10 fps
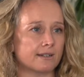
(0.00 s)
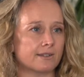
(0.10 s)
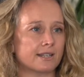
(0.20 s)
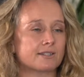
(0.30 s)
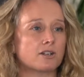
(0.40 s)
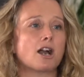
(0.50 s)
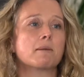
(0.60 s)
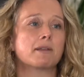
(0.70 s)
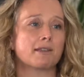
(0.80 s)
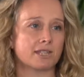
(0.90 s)
I think
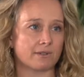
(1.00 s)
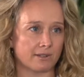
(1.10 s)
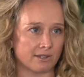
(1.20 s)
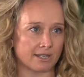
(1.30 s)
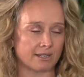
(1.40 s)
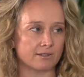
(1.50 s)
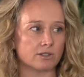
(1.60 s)
timing is everything.